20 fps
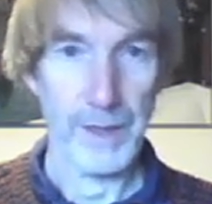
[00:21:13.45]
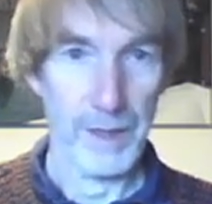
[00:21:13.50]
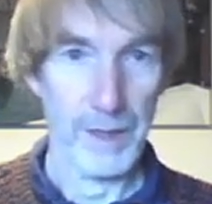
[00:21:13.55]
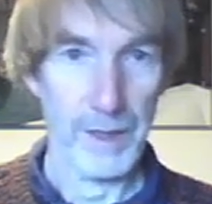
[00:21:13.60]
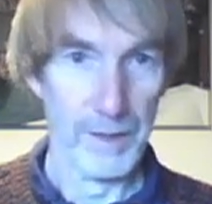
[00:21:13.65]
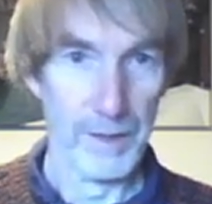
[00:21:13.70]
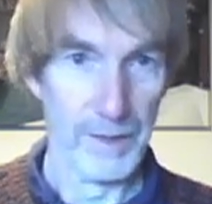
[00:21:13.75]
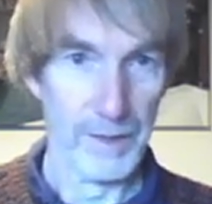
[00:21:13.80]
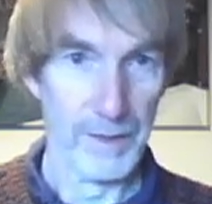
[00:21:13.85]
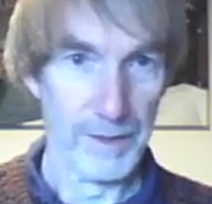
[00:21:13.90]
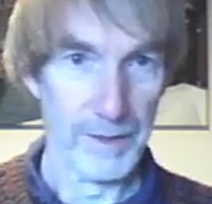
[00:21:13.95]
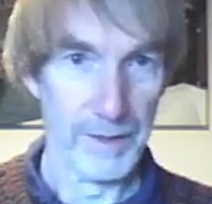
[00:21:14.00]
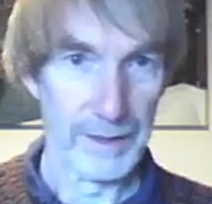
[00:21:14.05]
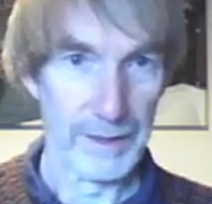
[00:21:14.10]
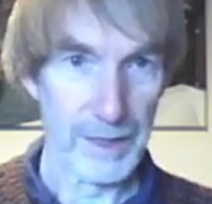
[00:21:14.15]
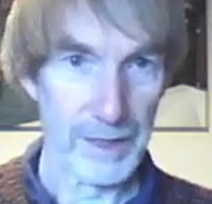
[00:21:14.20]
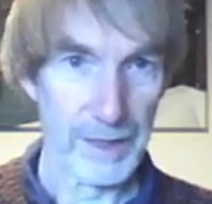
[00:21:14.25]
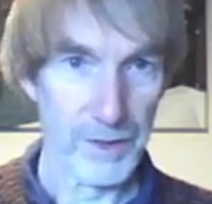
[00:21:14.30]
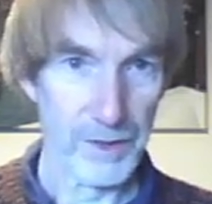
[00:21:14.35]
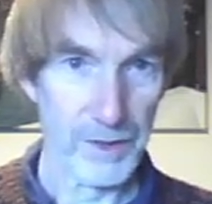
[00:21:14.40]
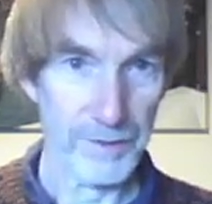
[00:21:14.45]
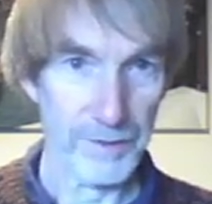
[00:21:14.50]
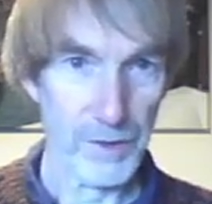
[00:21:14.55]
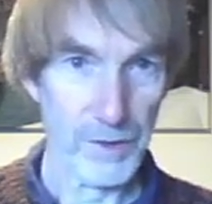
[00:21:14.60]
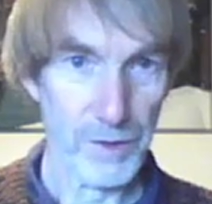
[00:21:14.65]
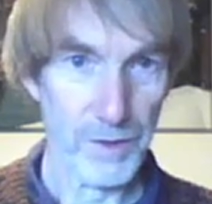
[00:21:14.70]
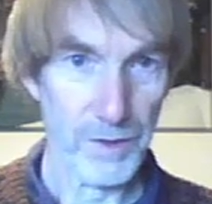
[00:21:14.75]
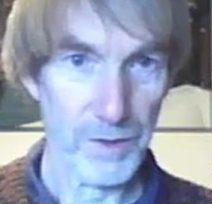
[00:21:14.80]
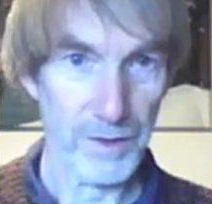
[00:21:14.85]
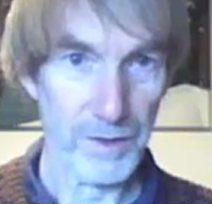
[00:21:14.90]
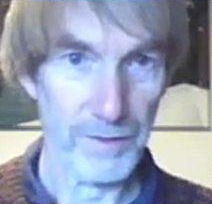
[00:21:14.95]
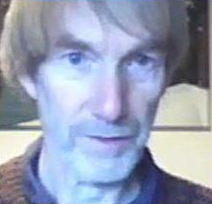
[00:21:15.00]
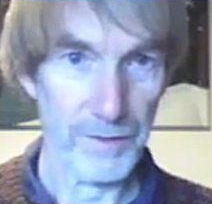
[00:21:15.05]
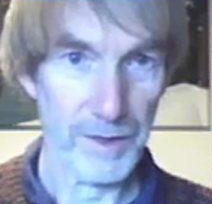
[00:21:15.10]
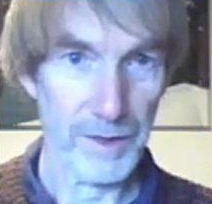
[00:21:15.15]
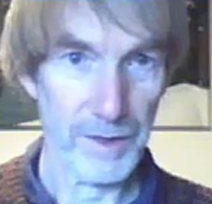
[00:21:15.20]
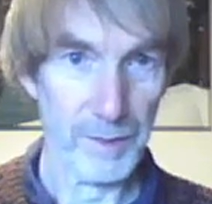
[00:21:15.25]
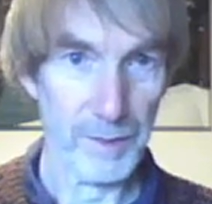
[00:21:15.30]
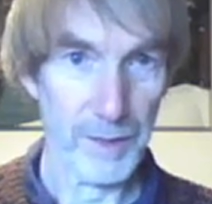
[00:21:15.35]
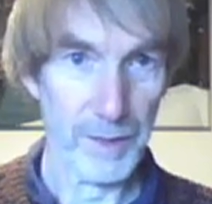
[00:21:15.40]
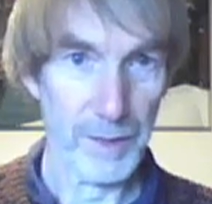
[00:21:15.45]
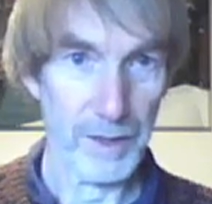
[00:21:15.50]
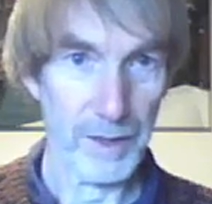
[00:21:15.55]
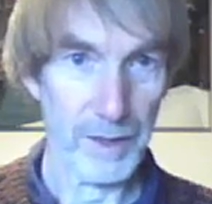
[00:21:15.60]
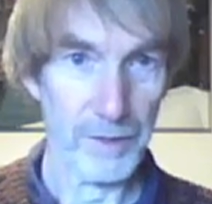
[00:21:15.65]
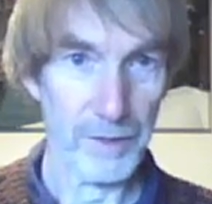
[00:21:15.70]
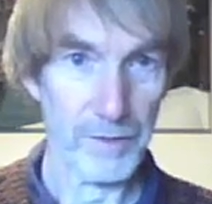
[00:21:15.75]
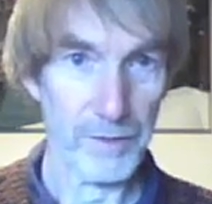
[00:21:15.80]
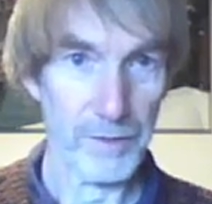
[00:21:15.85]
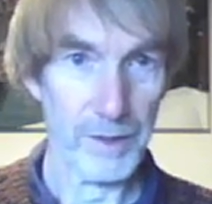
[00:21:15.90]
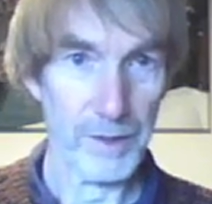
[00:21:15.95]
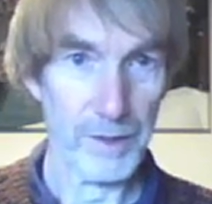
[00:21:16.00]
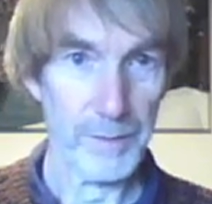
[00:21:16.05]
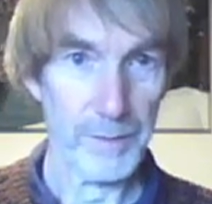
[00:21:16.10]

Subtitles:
The collection efficiency divided by 100